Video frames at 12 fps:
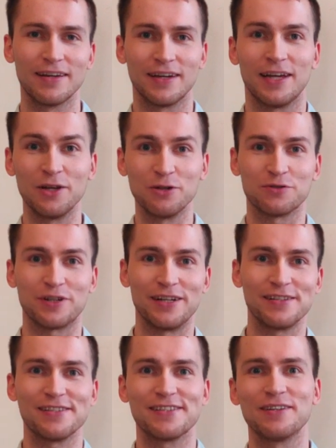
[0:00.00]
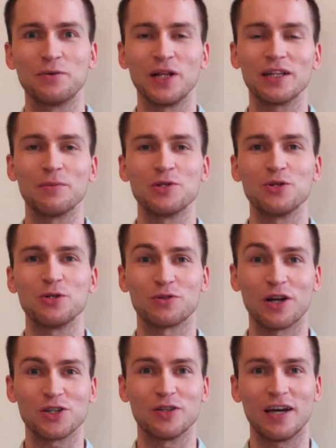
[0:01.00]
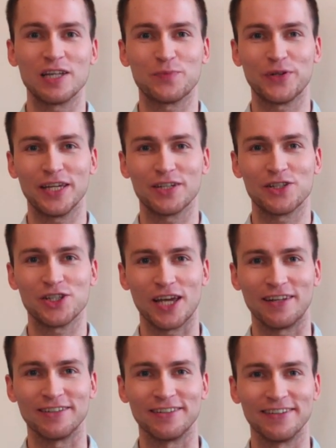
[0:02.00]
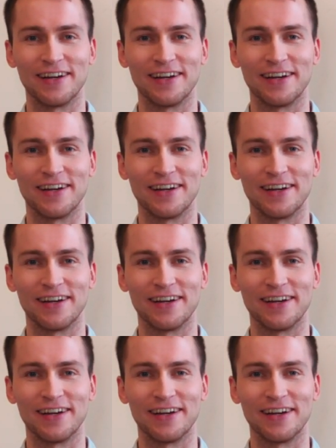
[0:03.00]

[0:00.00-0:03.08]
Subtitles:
Hello friends, welcome to Russian Icebreakers channel.